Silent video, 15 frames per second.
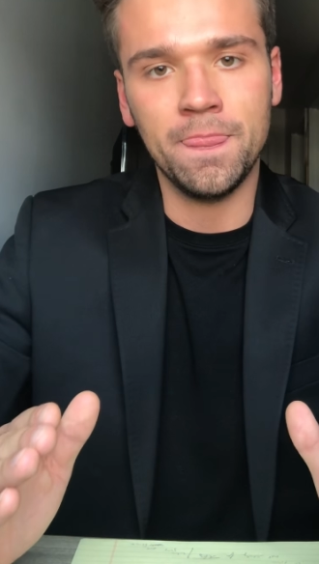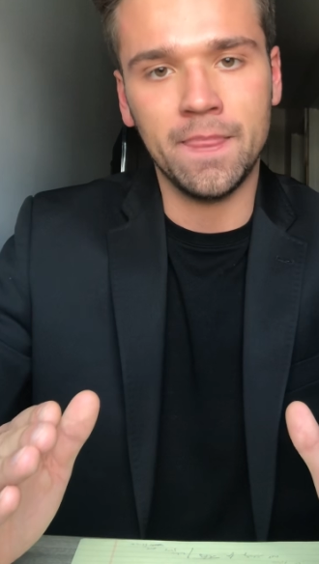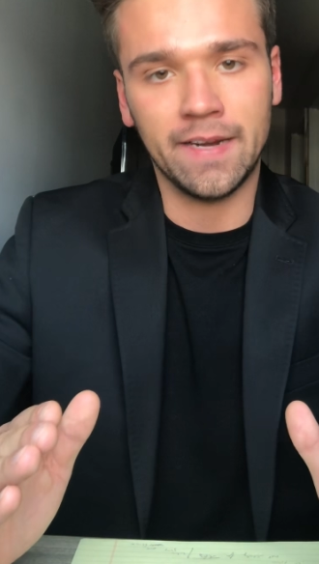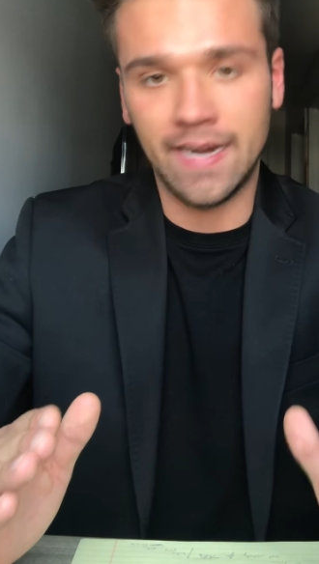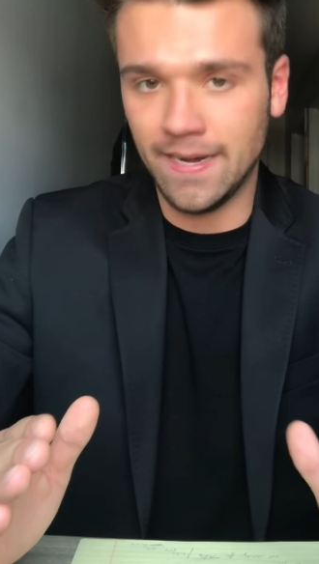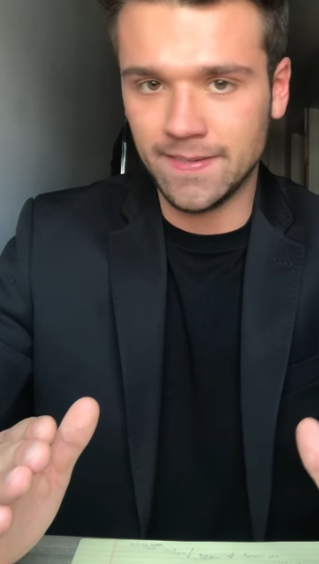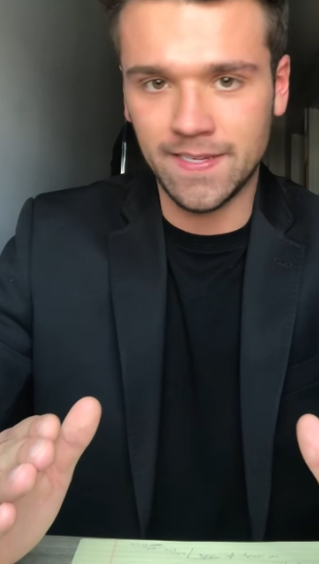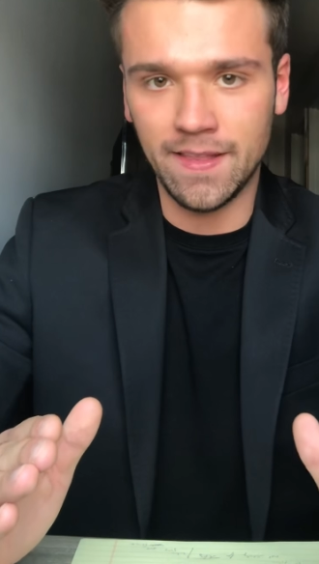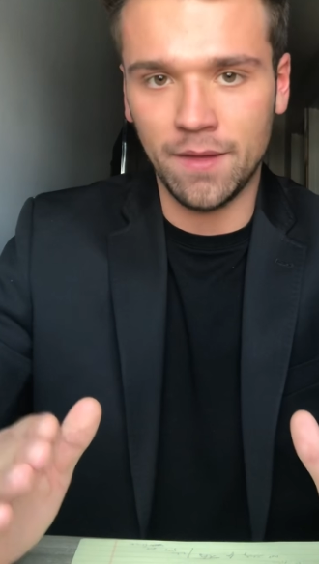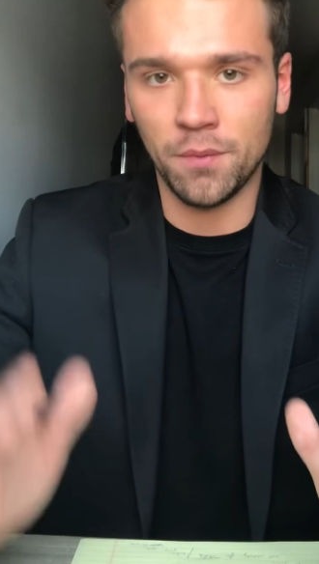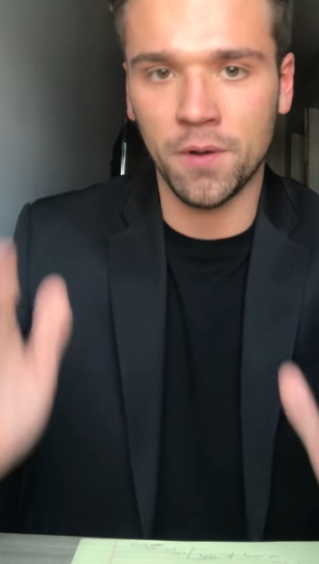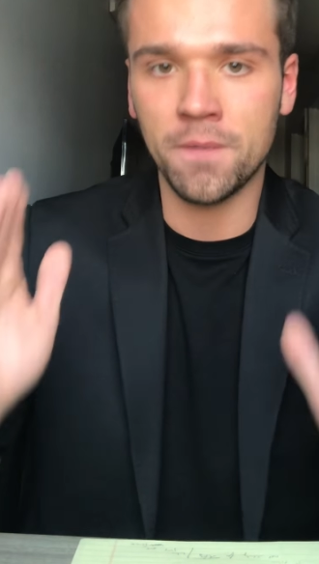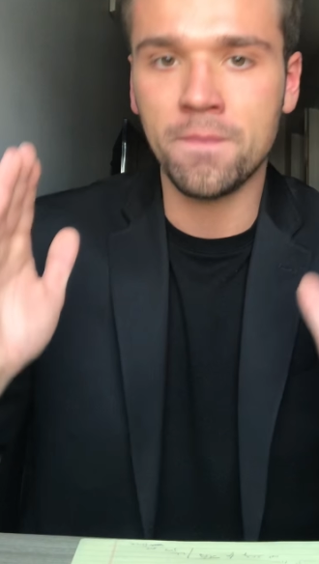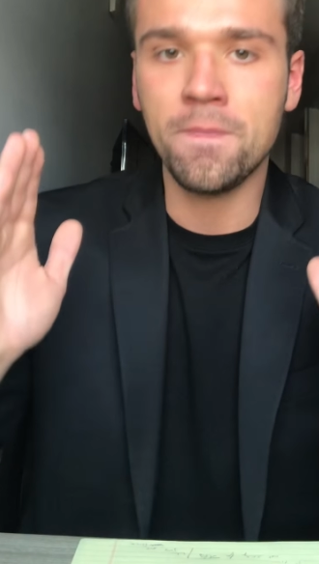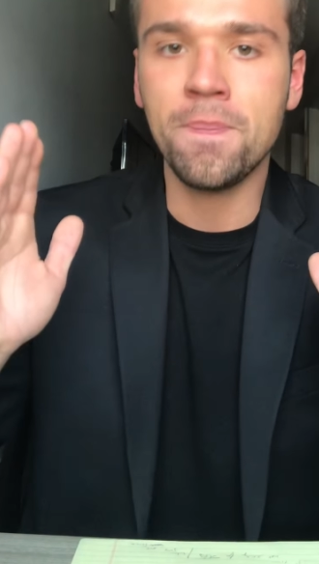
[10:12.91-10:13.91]
can't say that
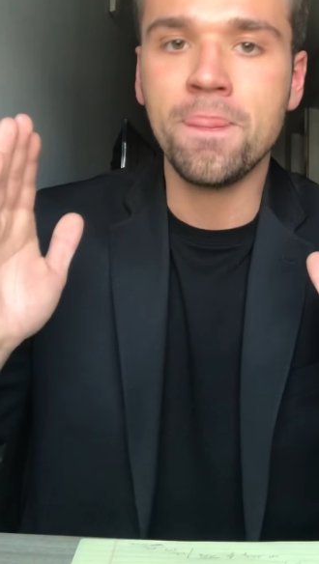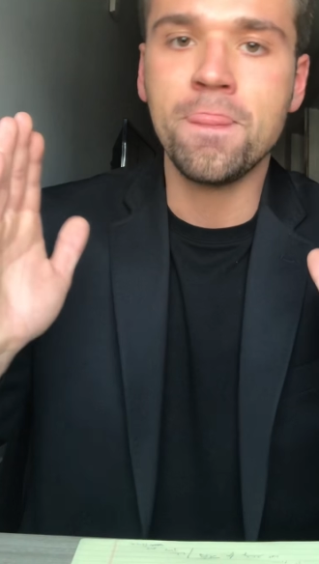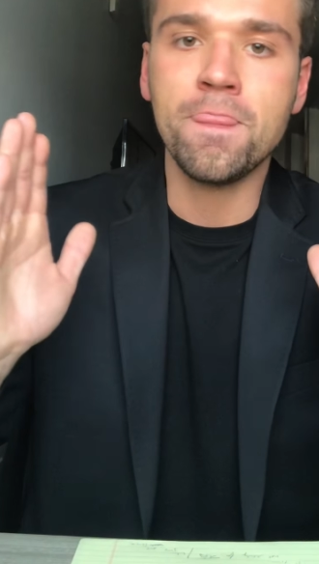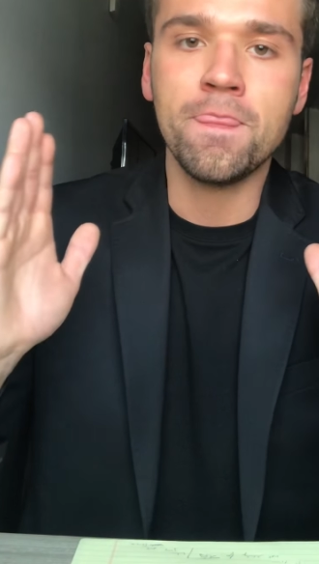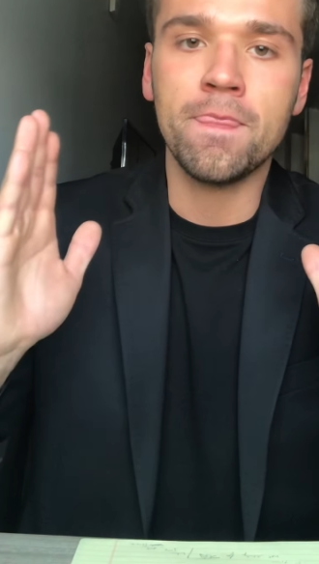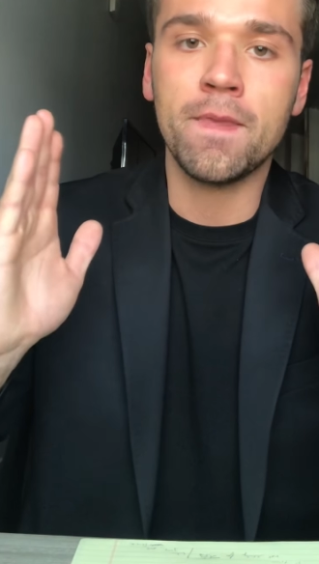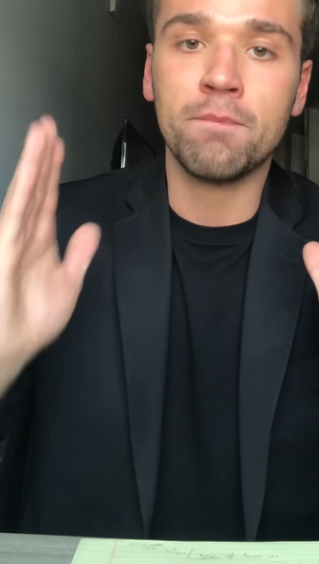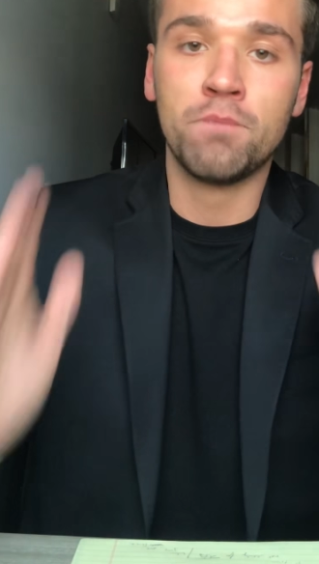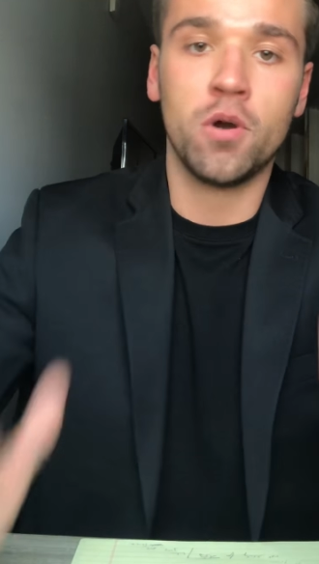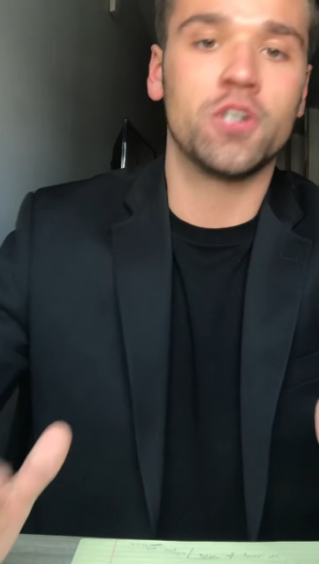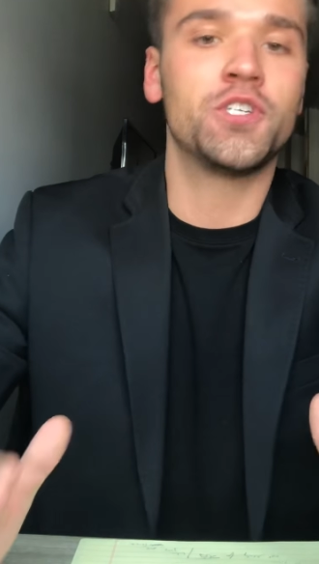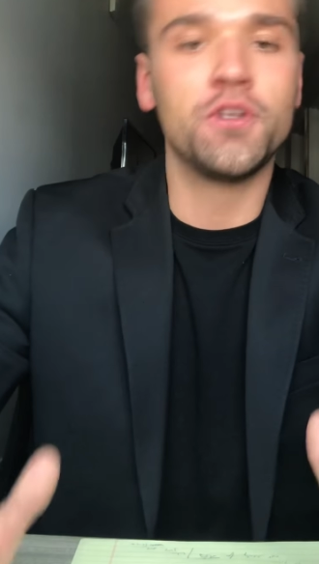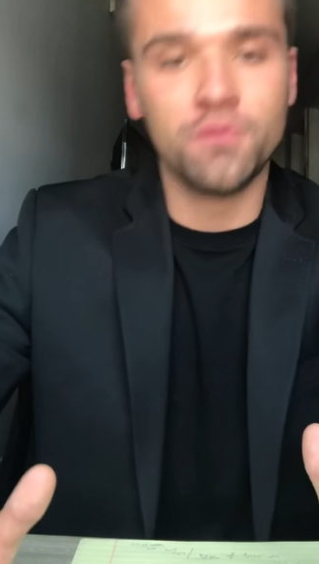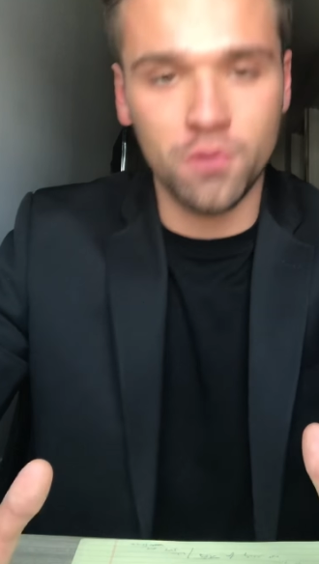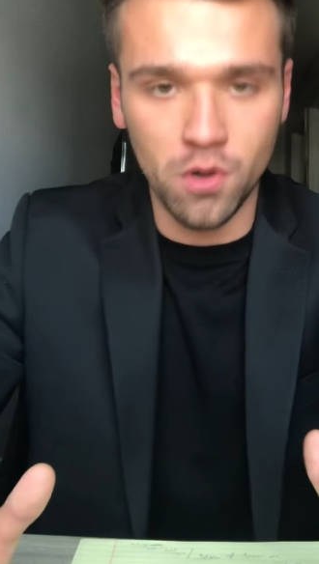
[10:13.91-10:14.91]
word,
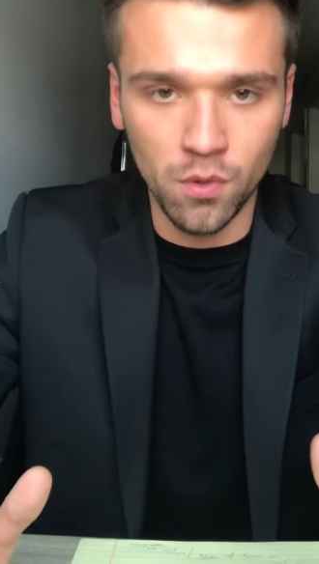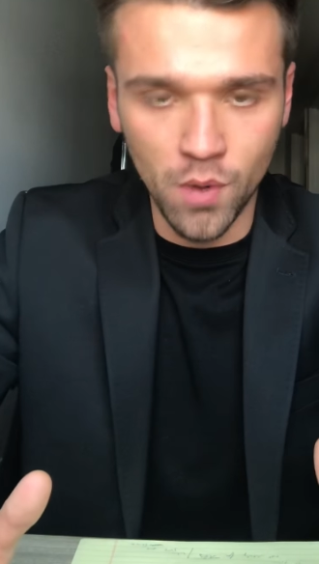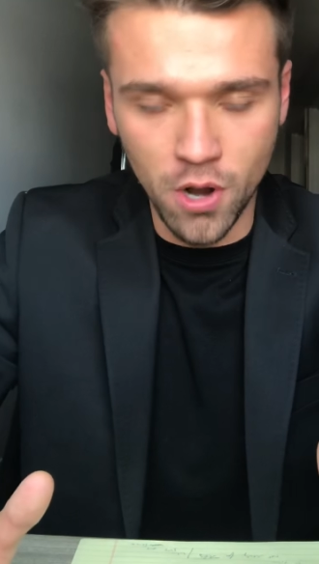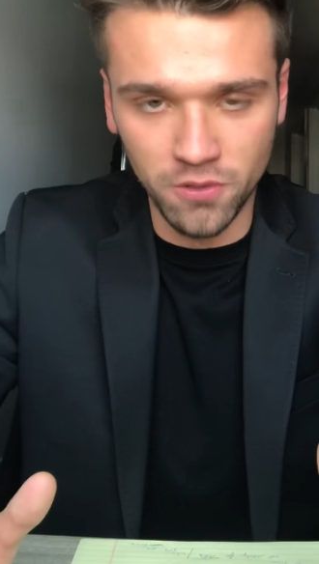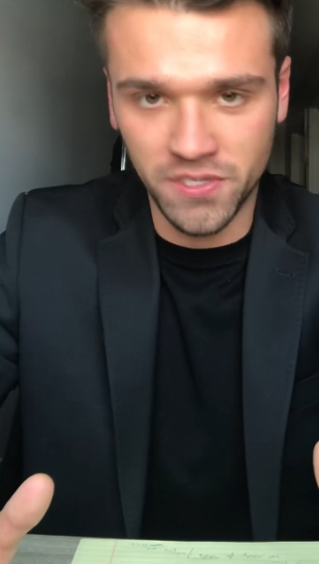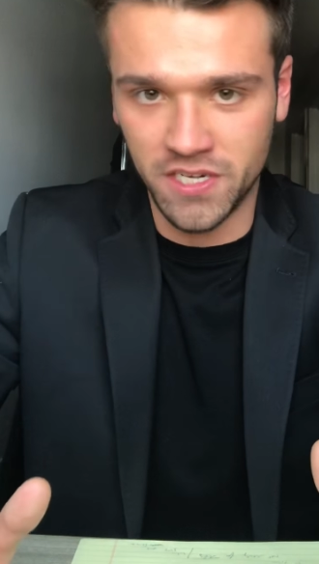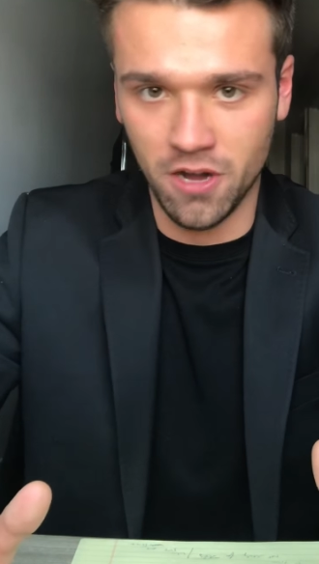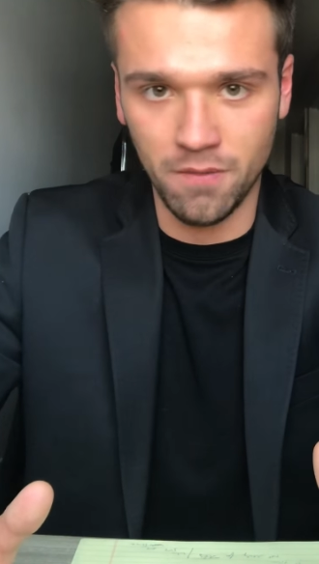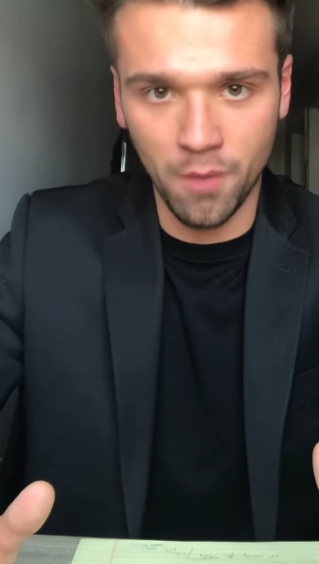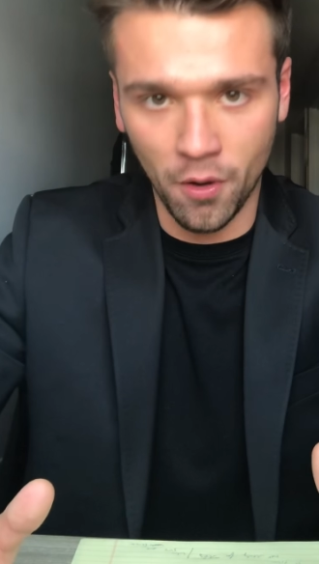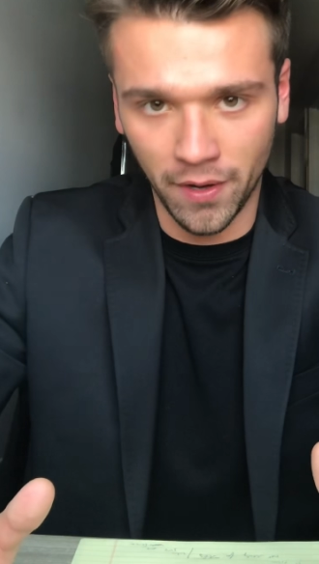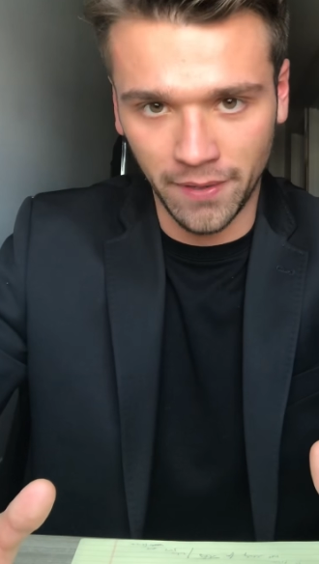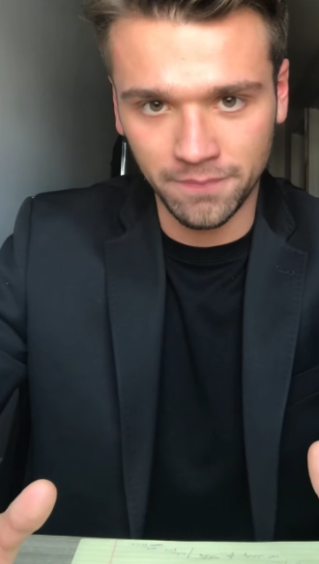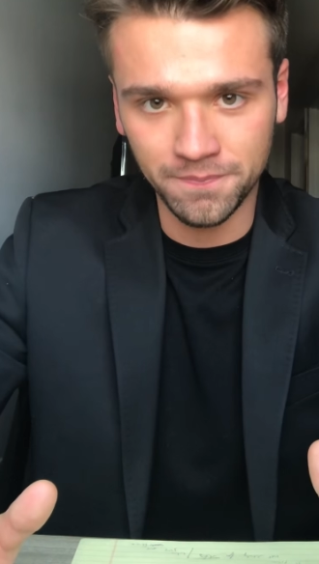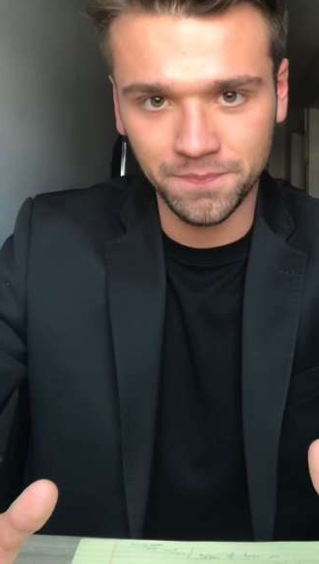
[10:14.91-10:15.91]
put you through a rose
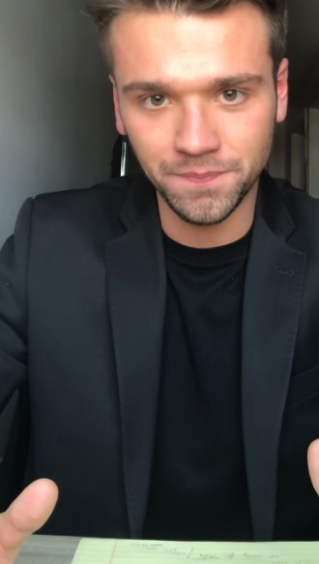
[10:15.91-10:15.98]
ceremony.